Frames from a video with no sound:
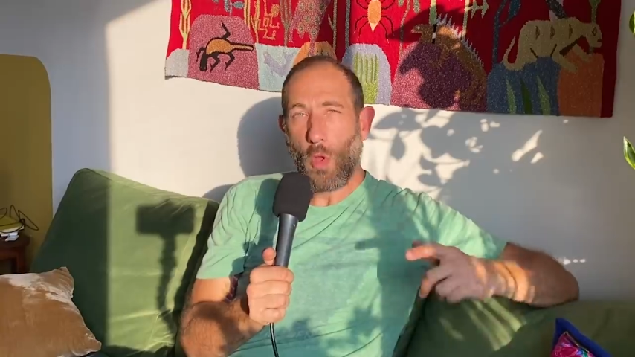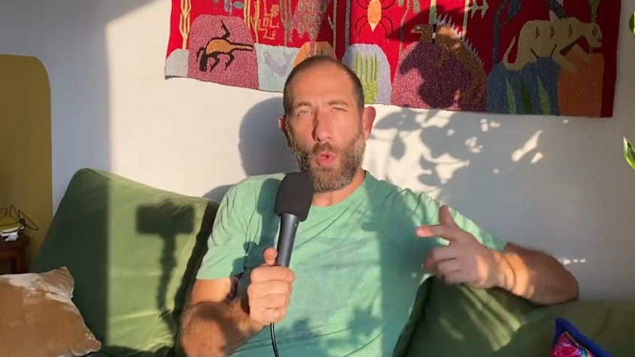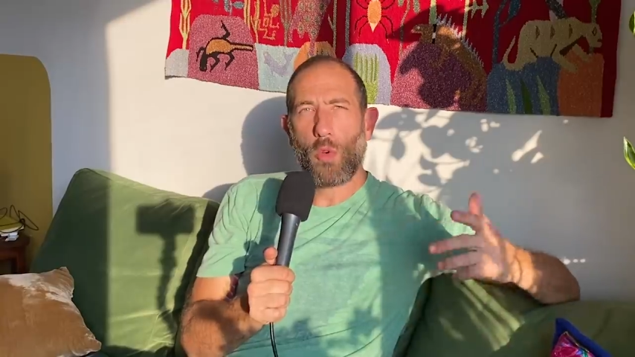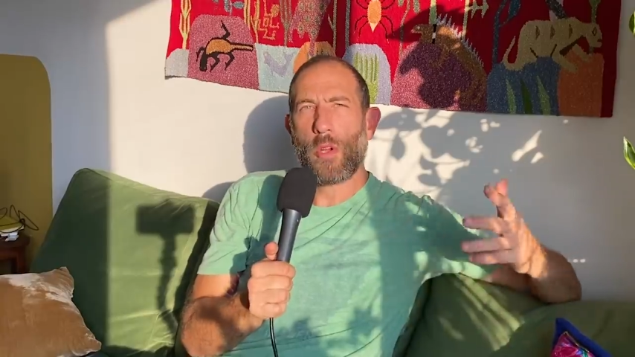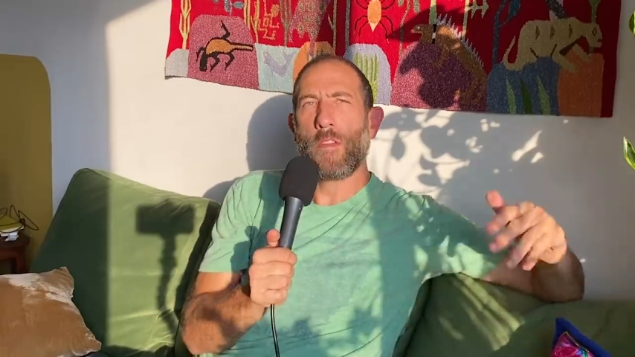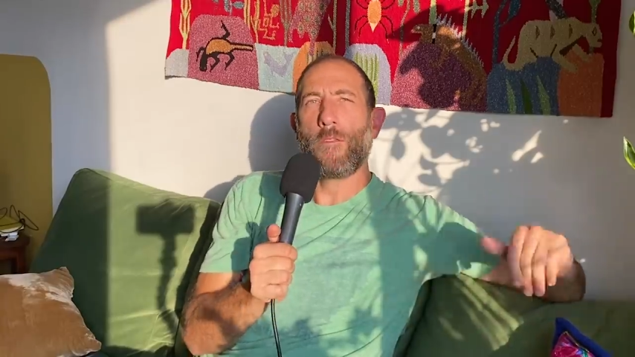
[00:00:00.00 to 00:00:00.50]

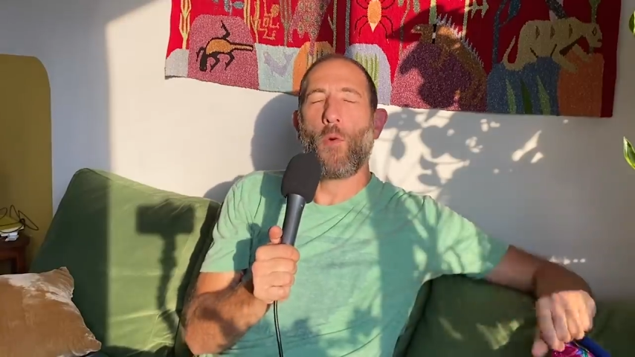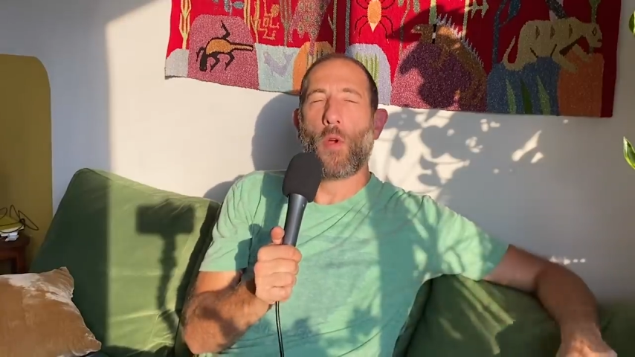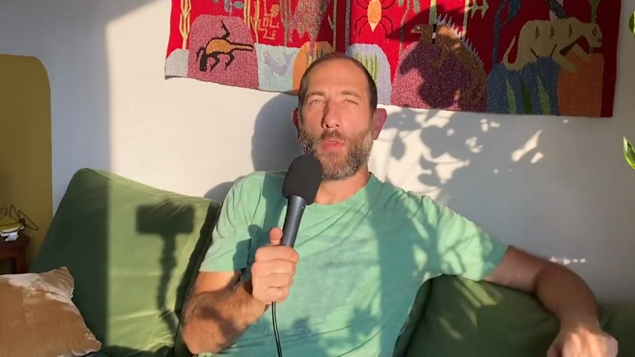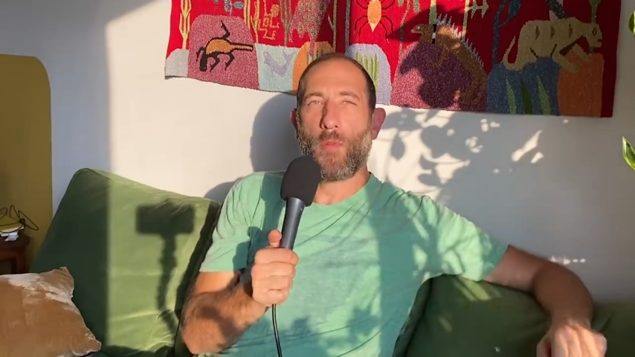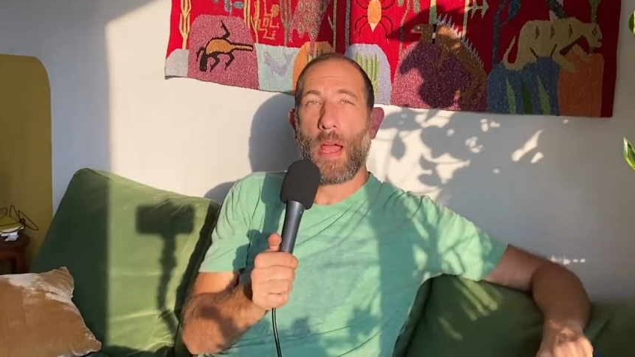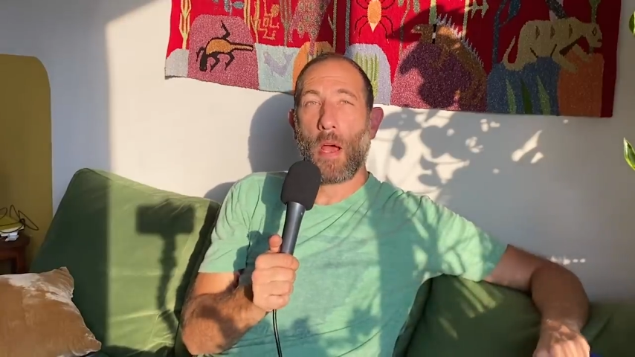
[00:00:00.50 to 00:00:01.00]
We're in the
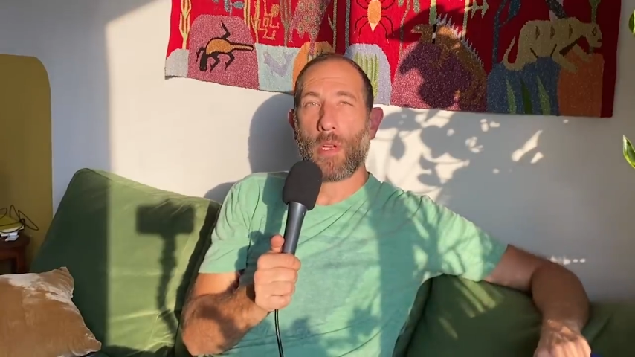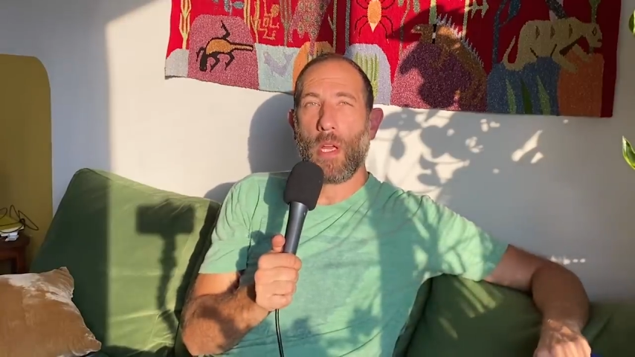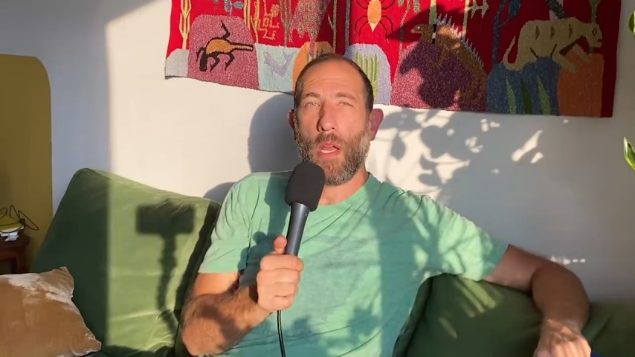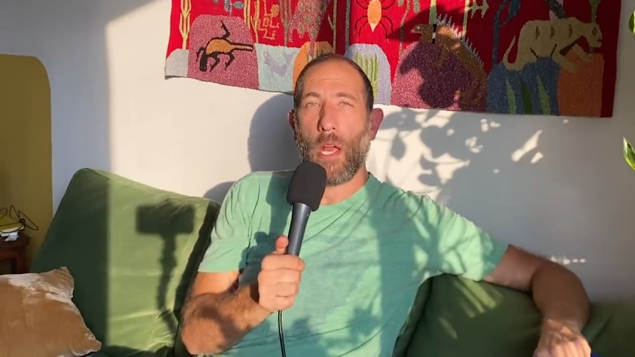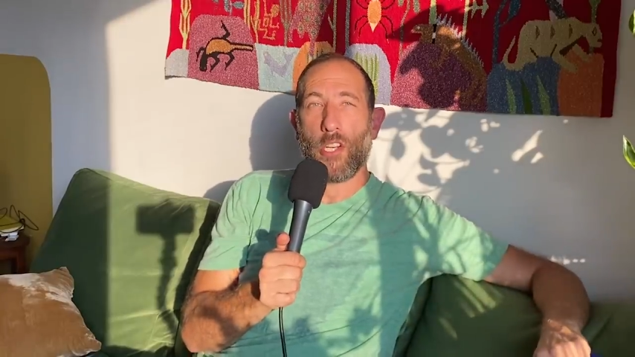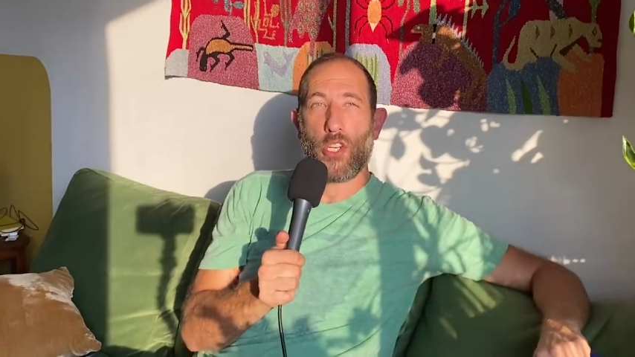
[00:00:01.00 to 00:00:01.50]
fourth round,
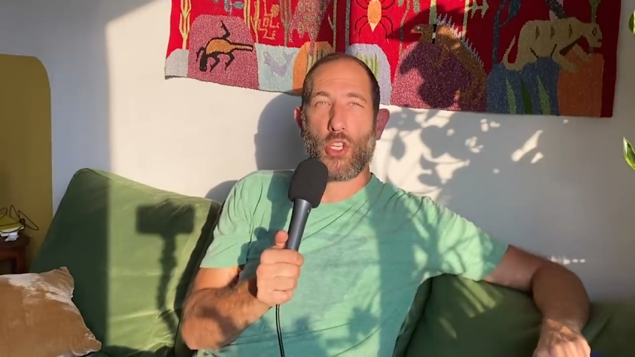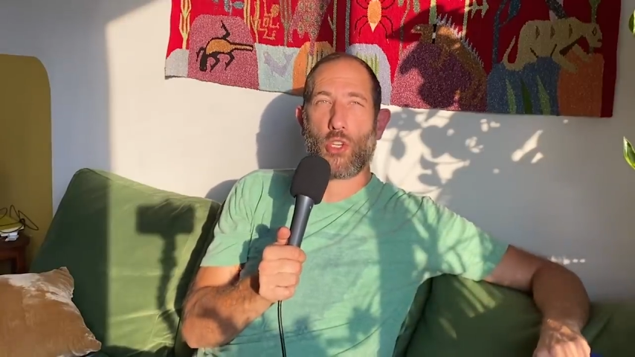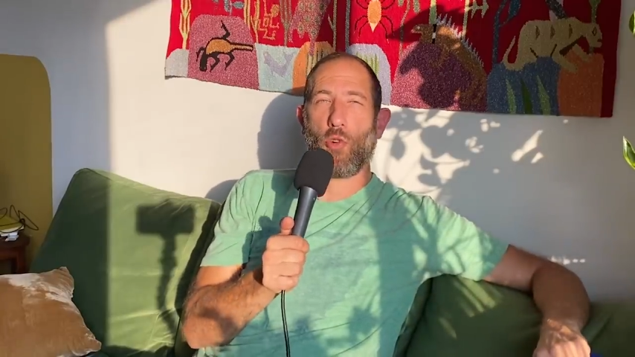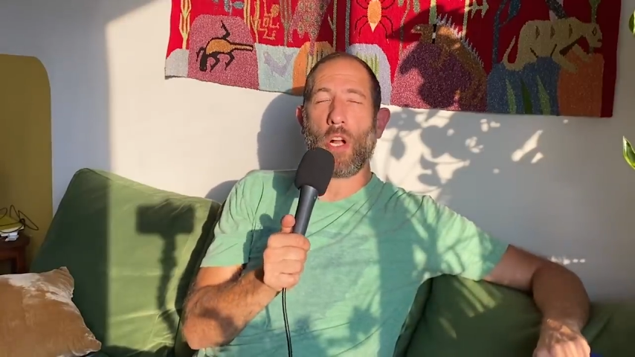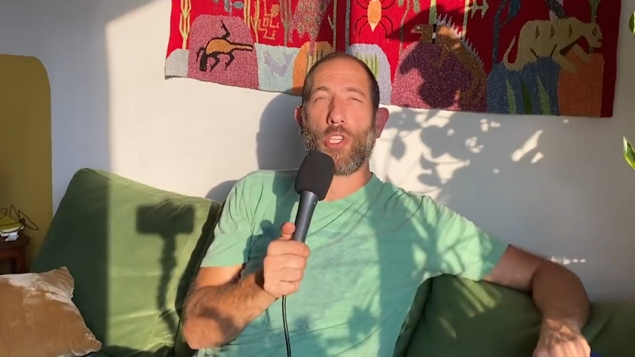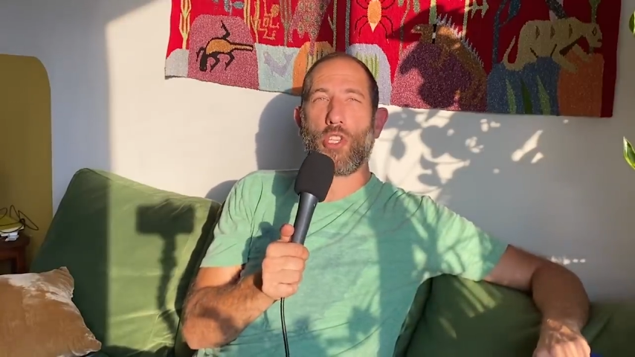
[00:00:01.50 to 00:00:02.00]
and drunk